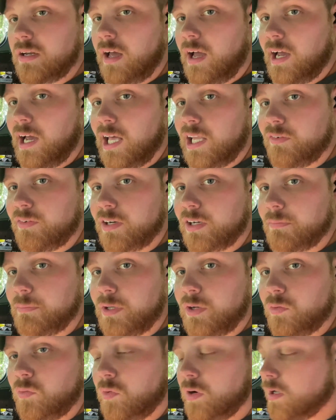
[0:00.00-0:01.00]
I highly
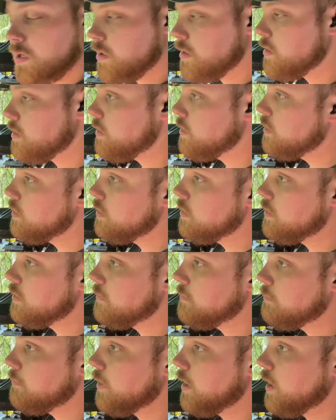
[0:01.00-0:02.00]
recommend one.
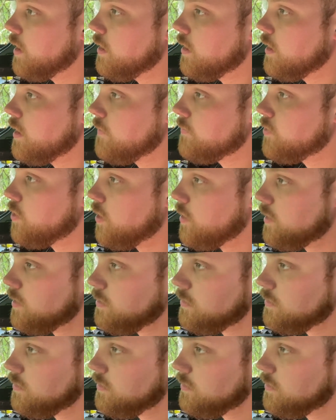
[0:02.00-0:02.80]
But enough talking.